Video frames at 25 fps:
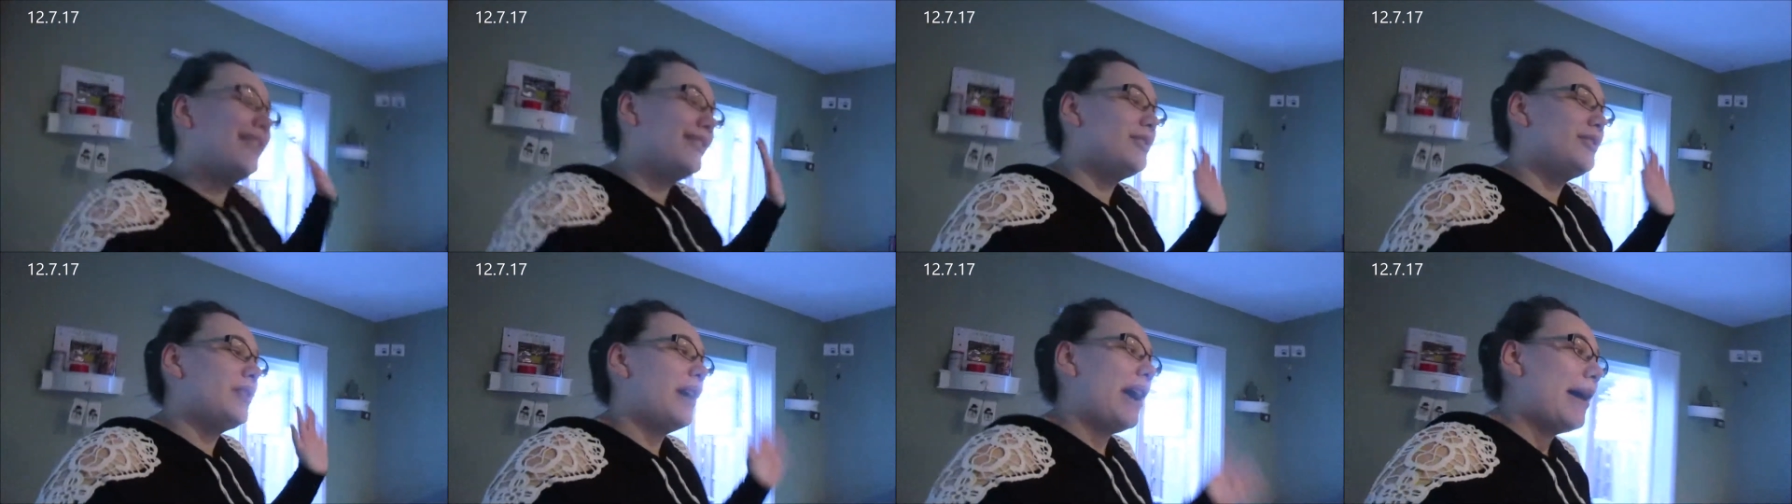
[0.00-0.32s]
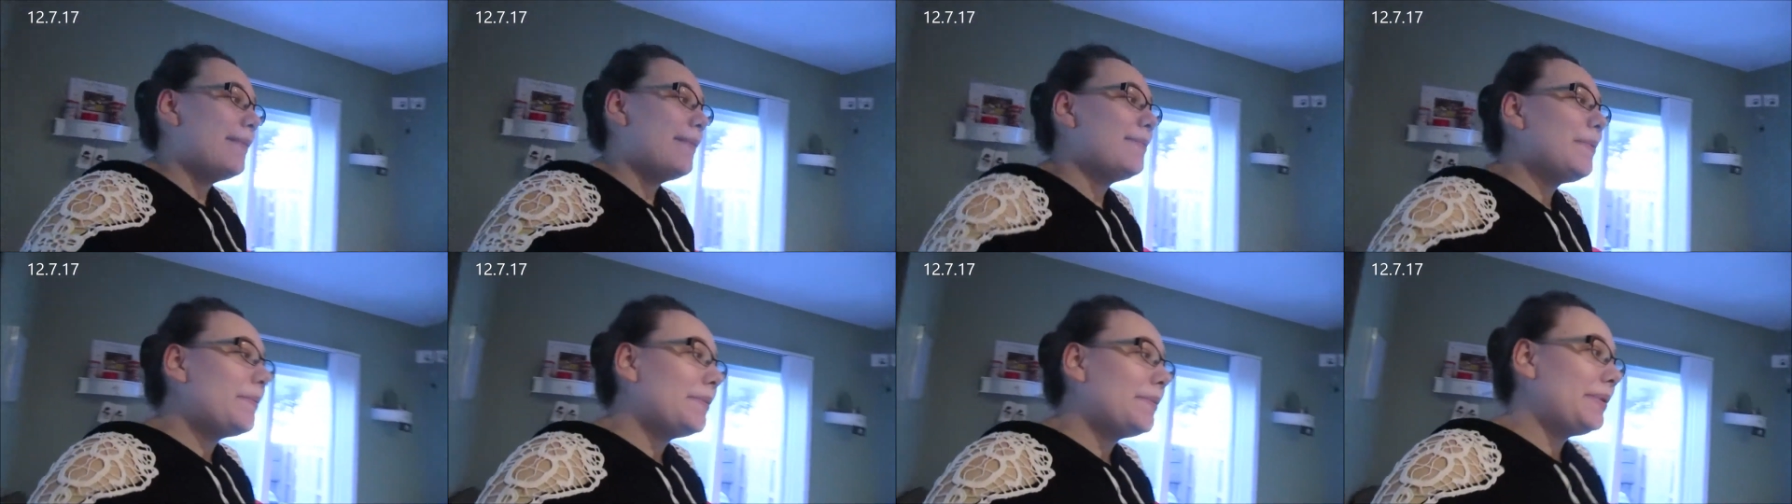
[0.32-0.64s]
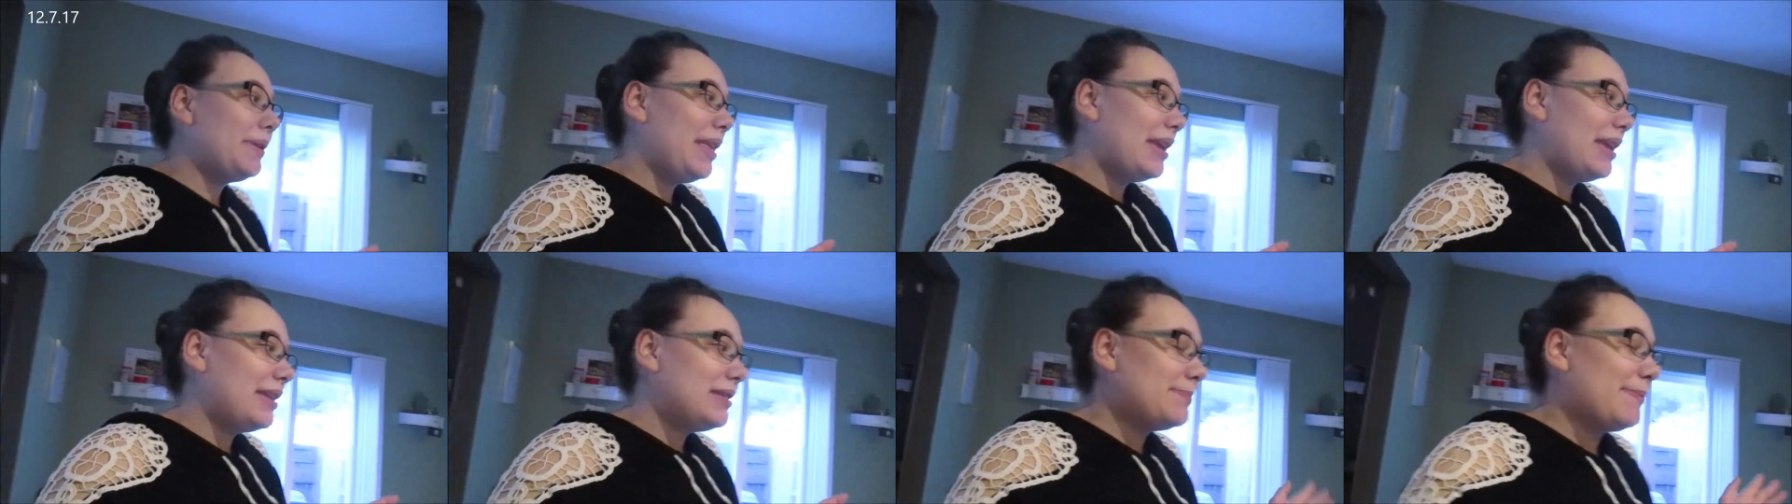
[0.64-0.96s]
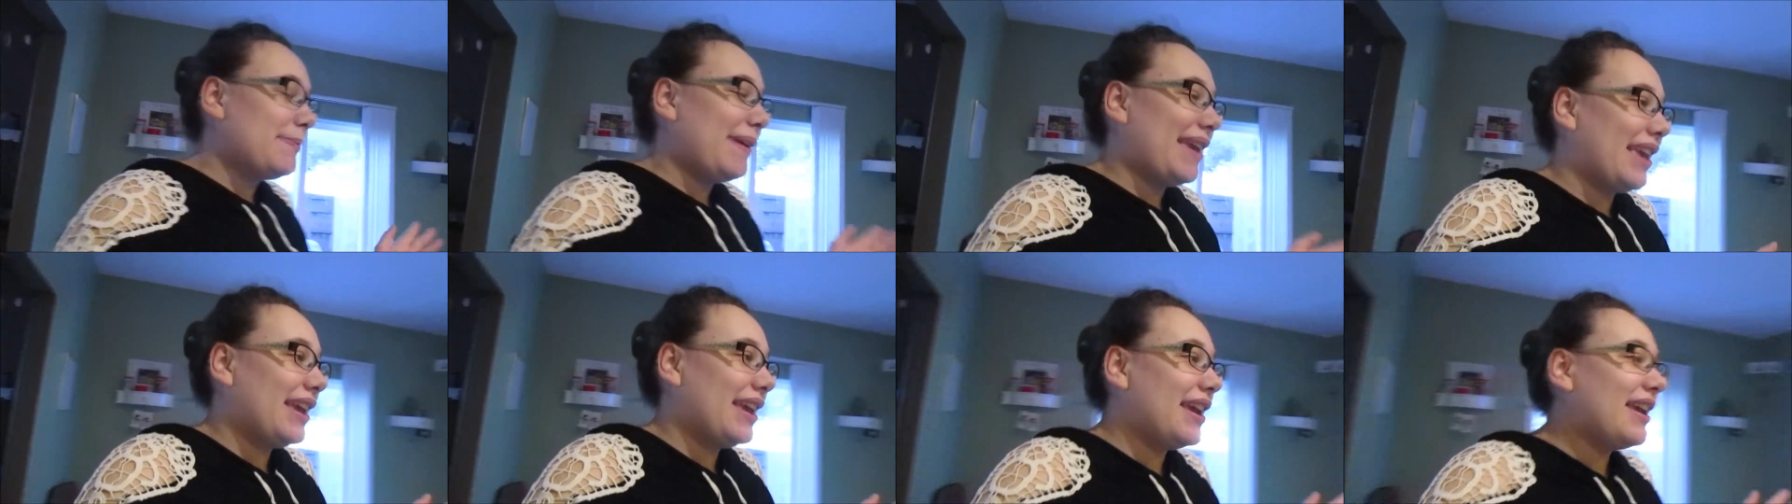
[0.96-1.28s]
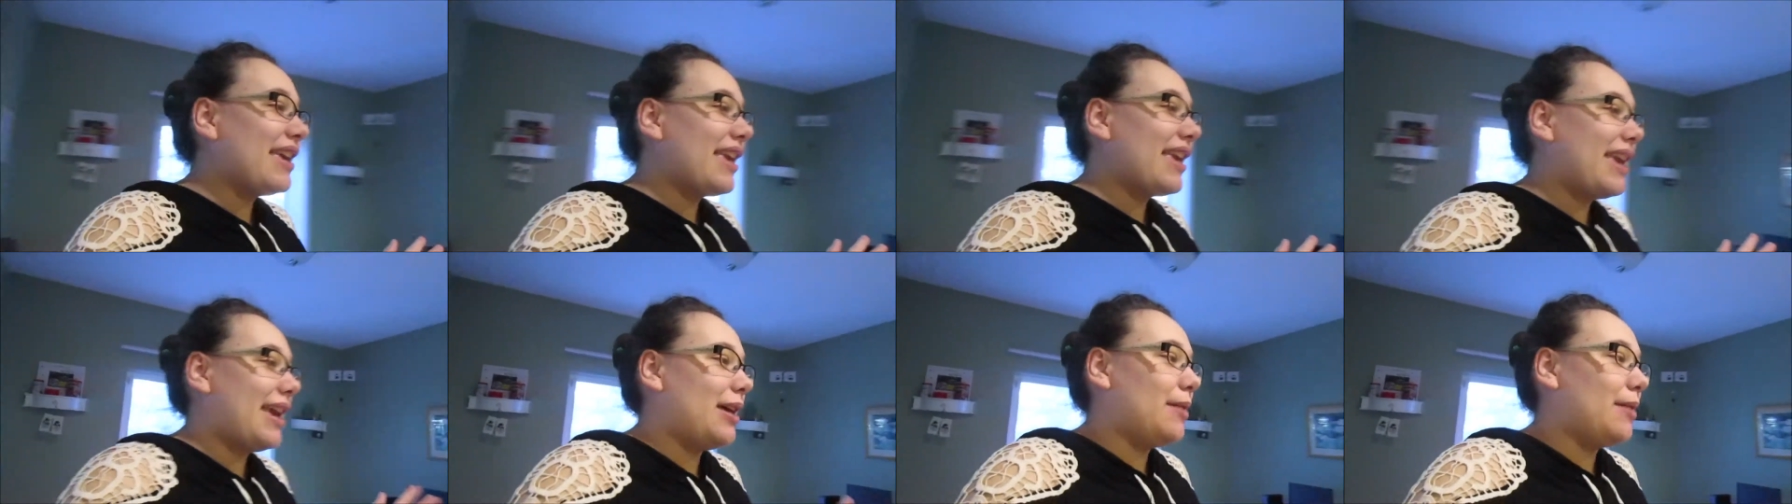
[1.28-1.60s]
So, happy birthday to my
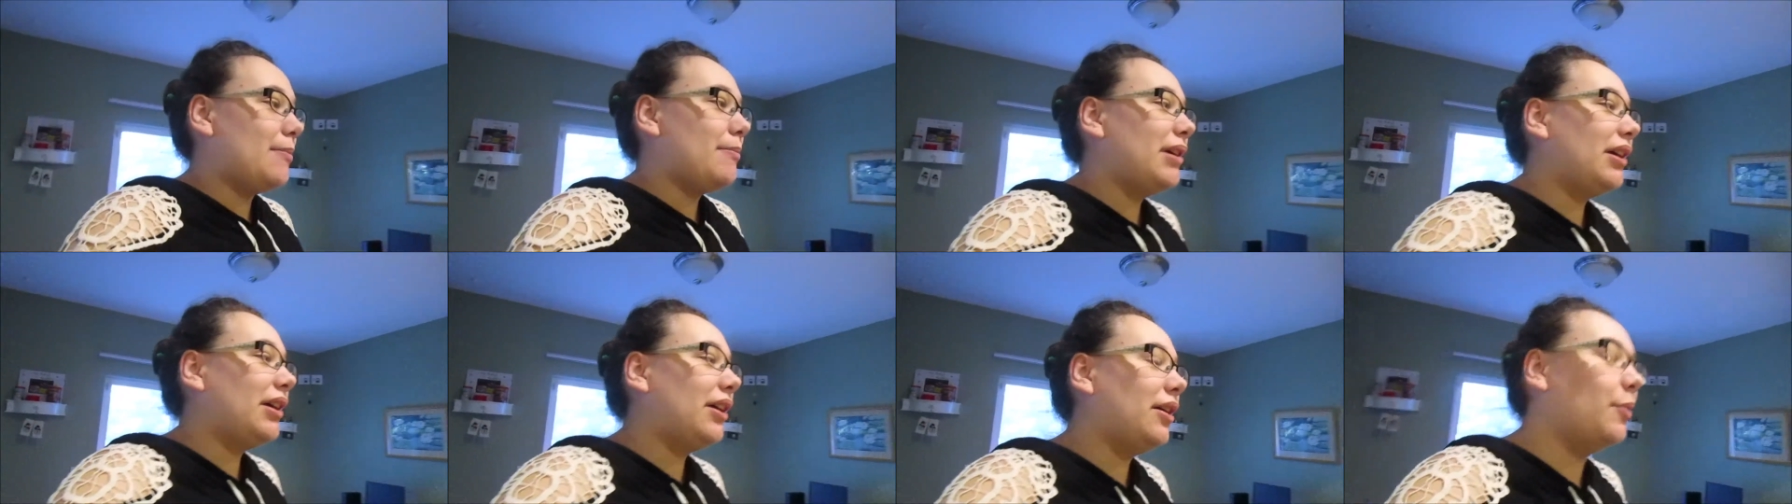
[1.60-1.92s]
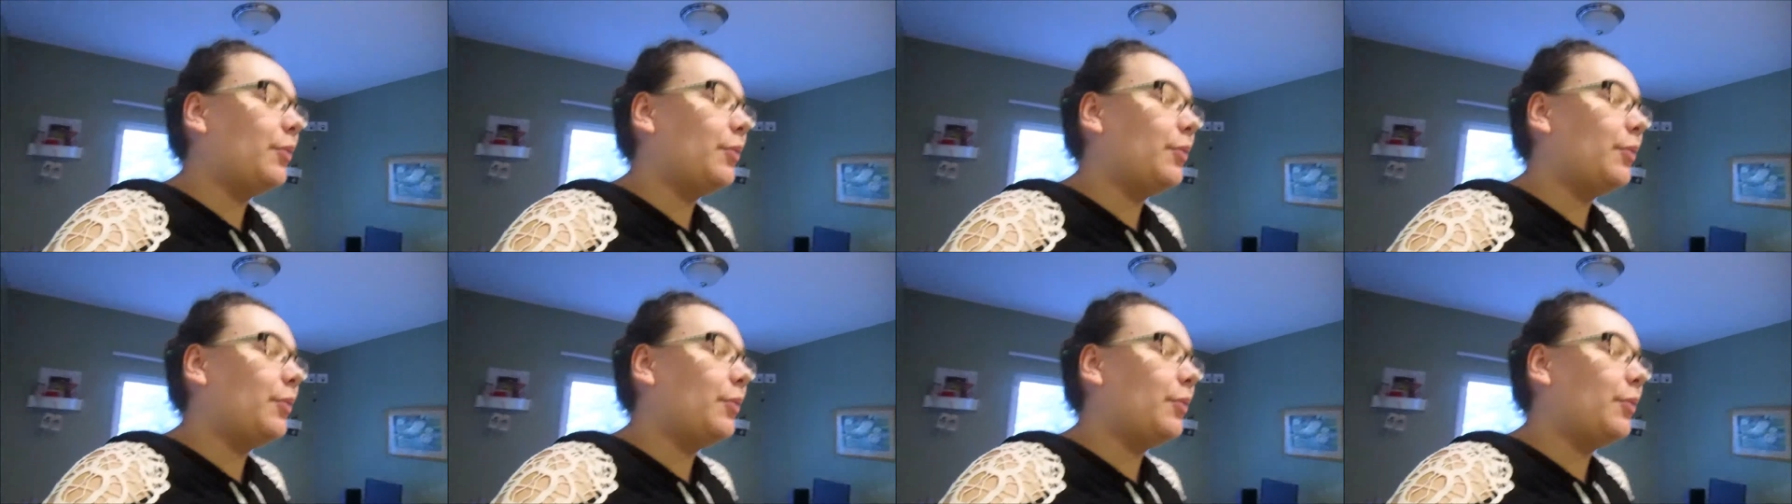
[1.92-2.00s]
Aunt Kim.